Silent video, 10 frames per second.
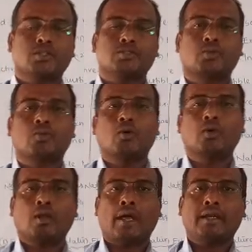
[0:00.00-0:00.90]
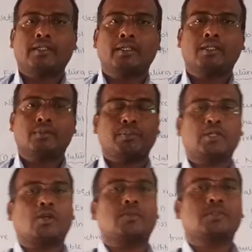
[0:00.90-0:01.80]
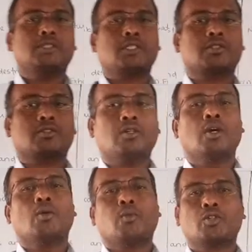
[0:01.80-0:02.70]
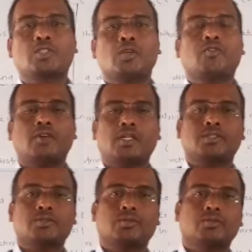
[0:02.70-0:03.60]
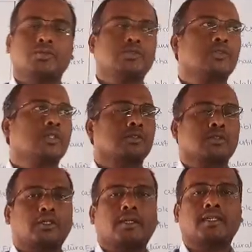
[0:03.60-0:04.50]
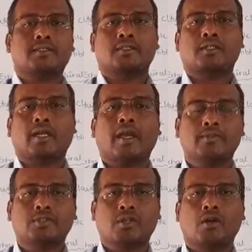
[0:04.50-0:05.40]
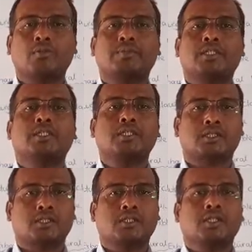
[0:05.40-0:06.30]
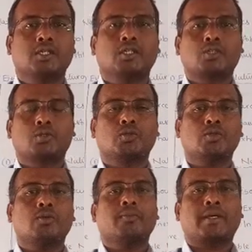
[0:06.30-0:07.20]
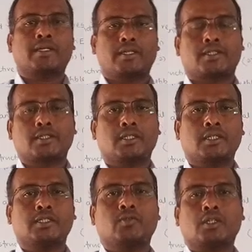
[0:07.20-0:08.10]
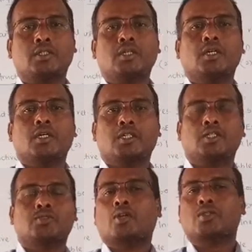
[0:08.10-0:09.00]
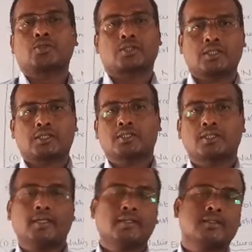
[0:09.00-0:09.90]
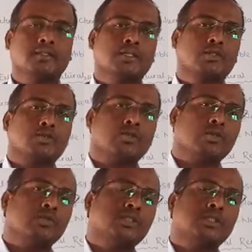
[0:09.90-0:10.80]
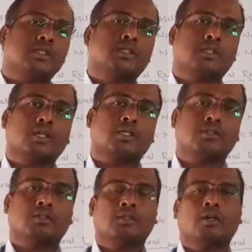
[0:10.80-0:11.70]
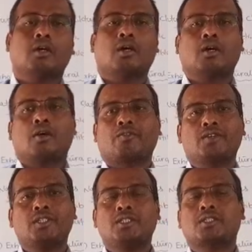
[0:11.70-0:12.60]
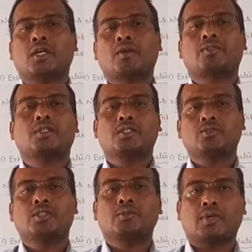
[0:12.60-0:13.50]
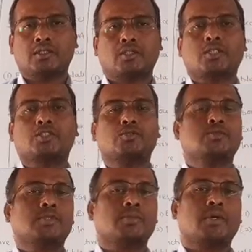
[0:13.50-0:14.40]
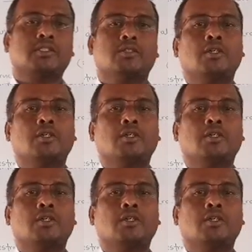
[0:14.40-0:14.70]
So coal and petroleum, these are the fossil fuels which takes the times long periods to make it. It is one of natural sources. Yes. So which can finished after using by the consumption by